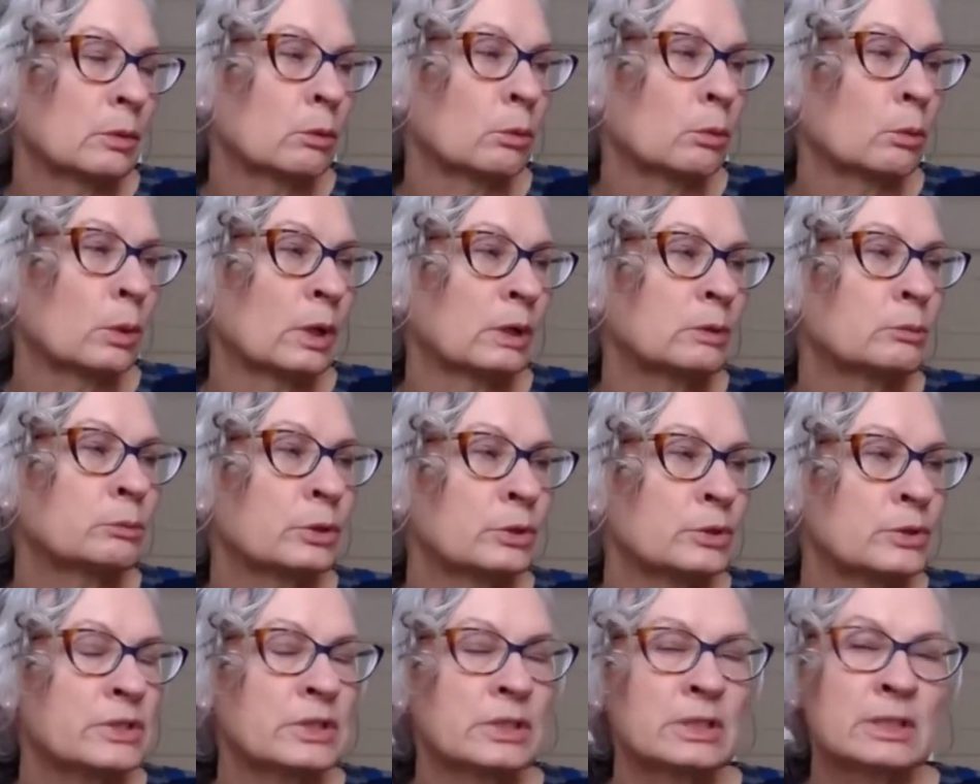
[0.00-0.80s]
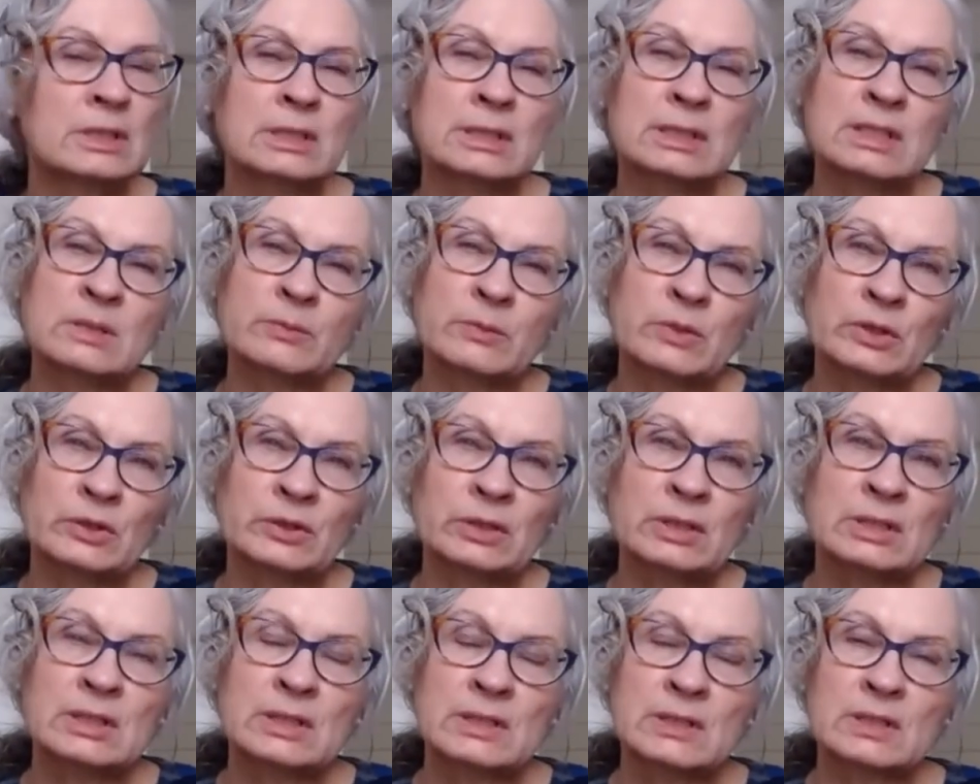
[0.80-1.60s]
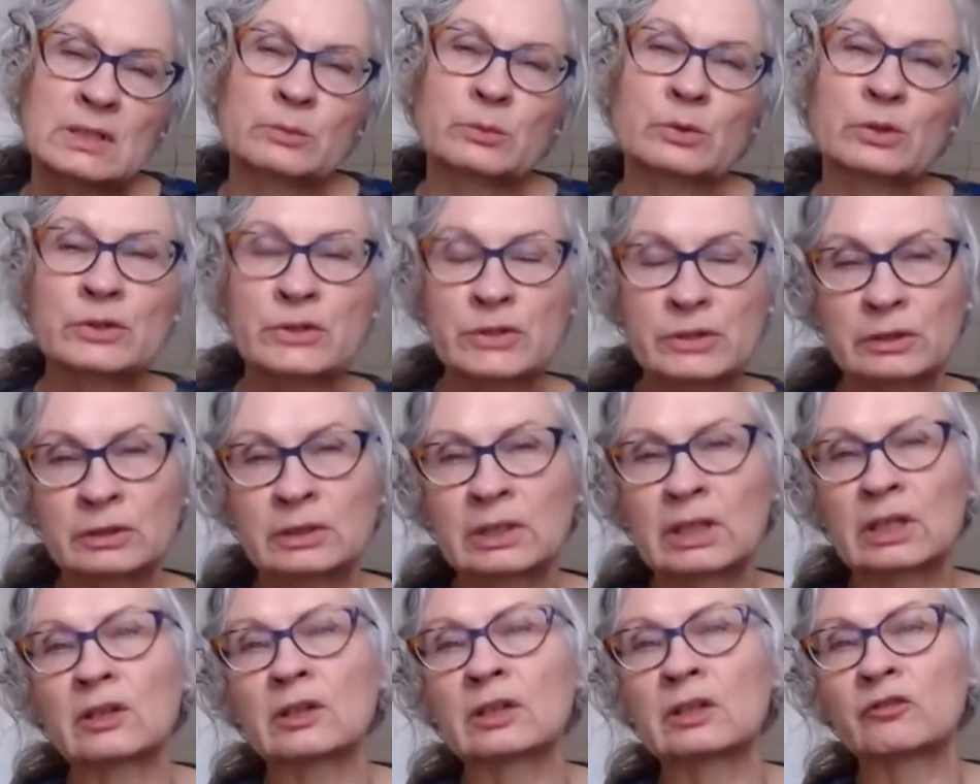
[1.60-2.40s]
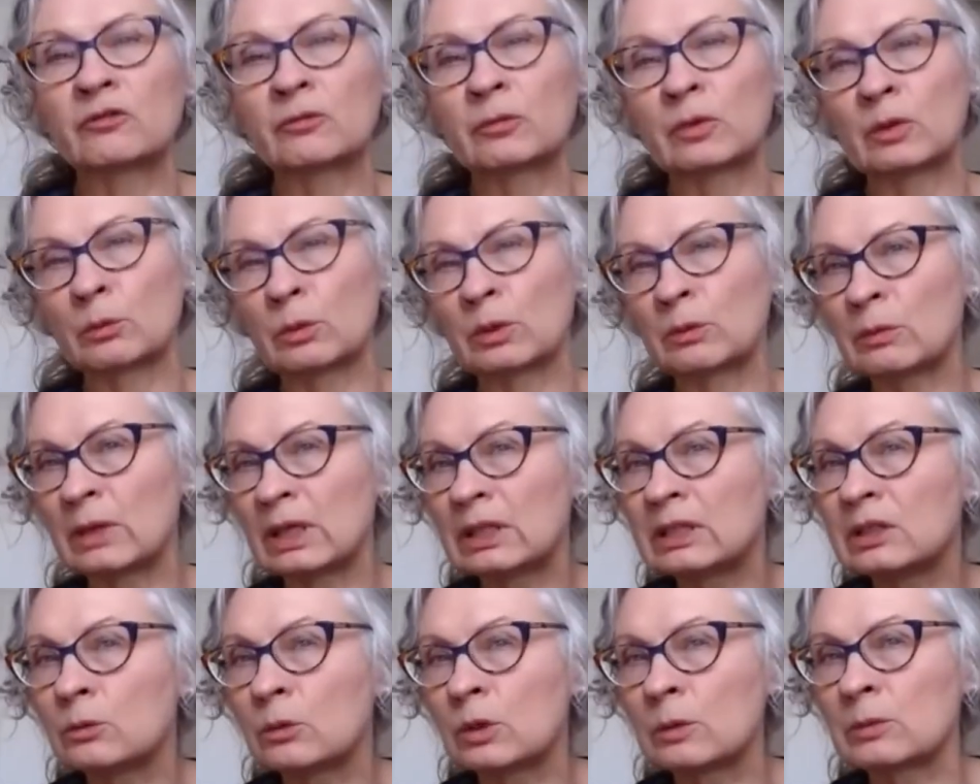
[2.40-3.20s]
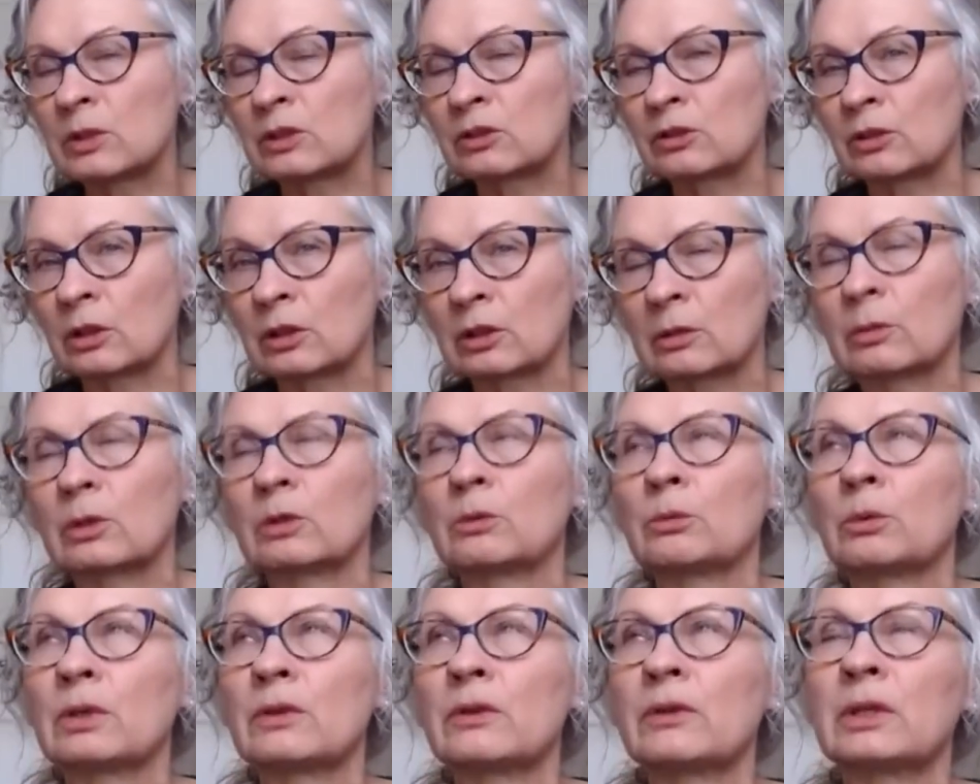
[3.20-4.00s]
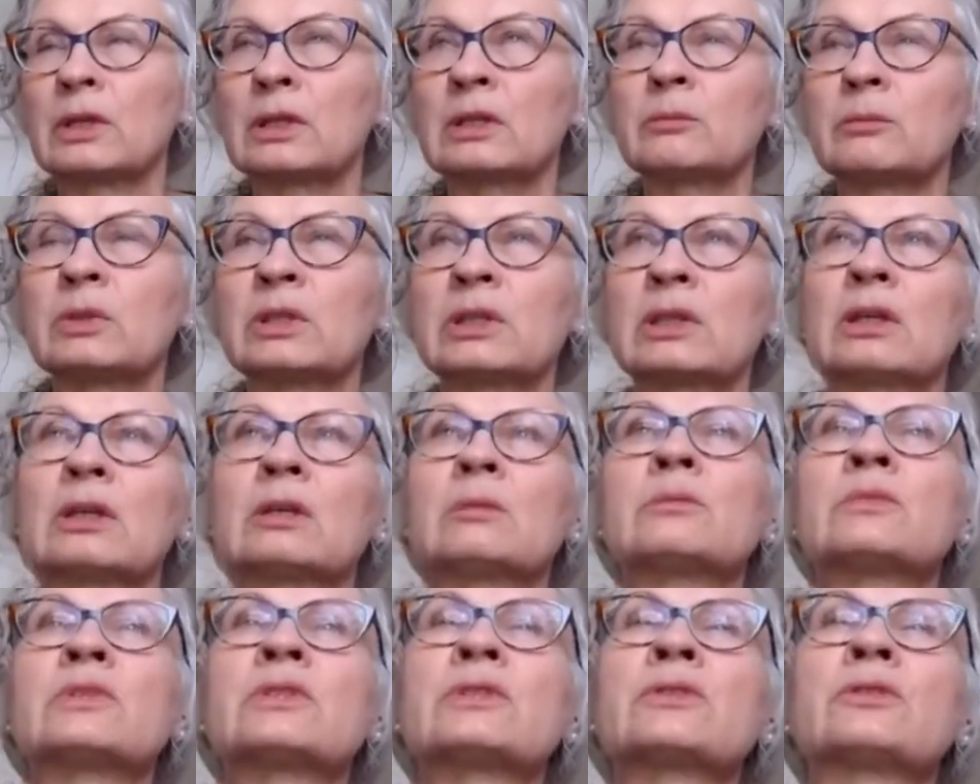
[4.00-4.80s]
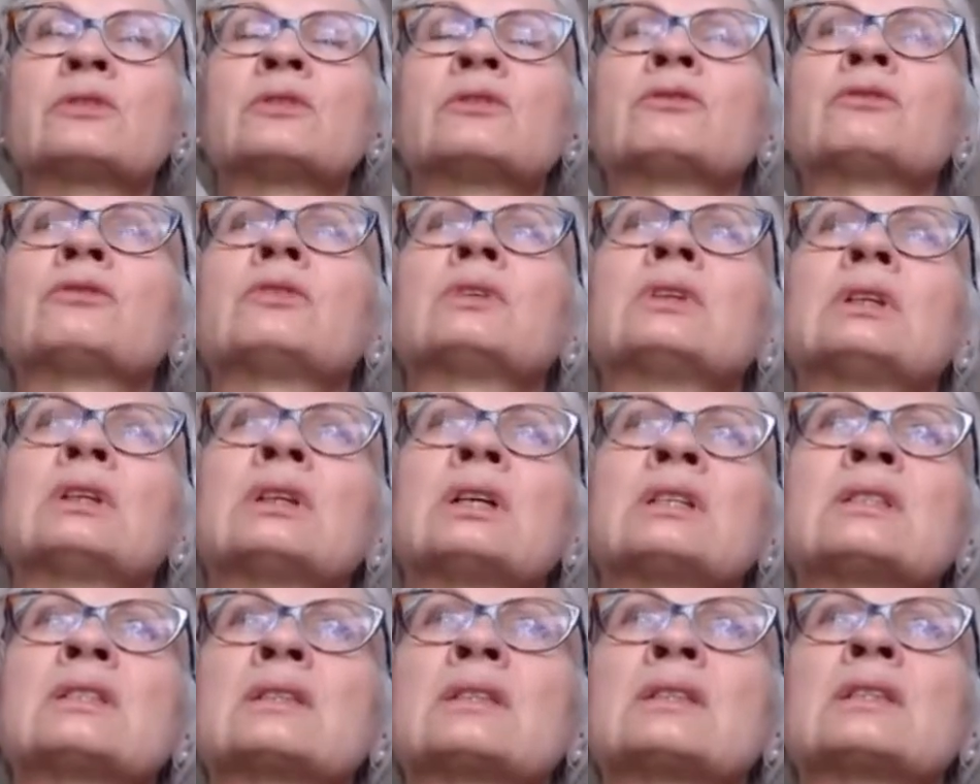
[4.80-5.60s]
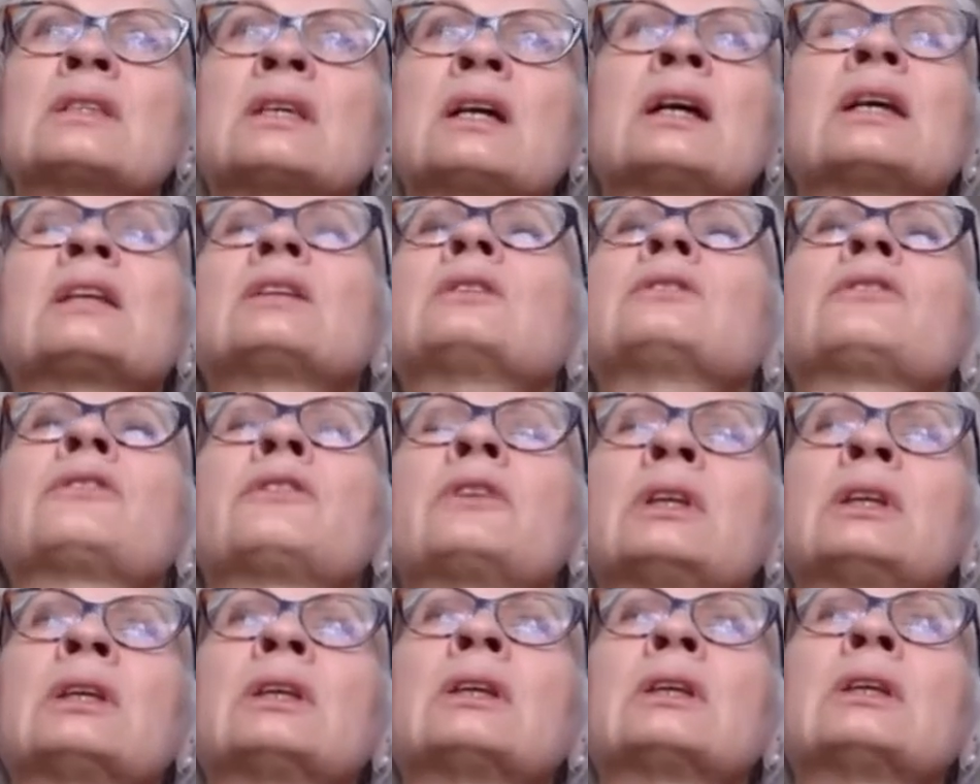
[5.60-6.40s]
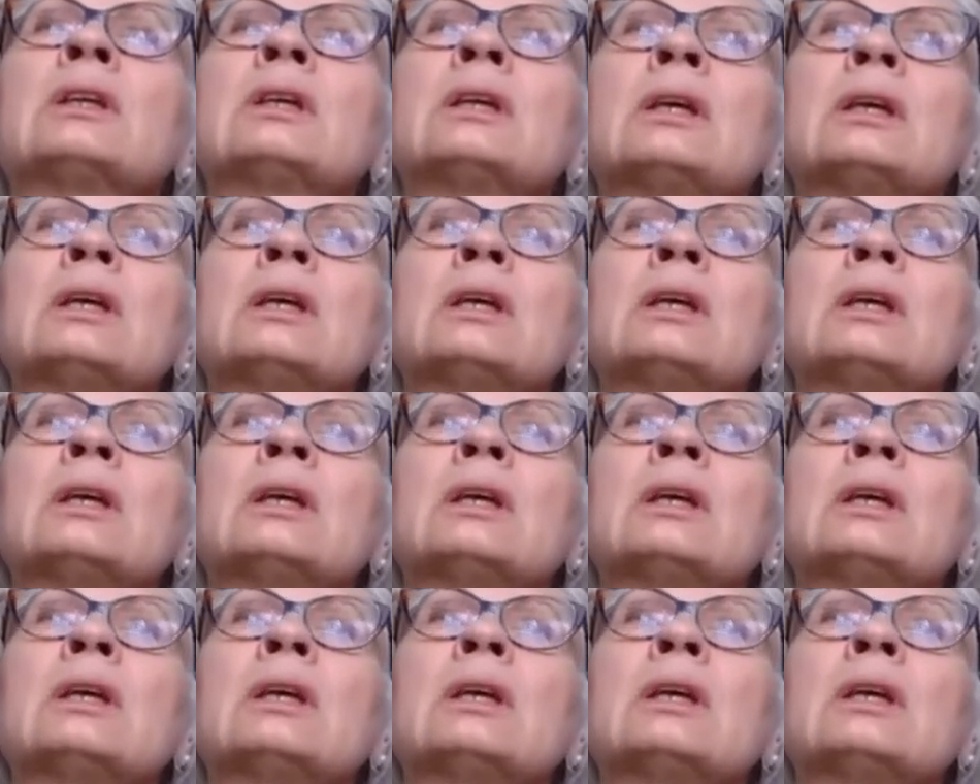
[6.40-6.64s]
One person's experience is a personal narrative, but when many women talk about one thing, it becomes sort of a societal thing.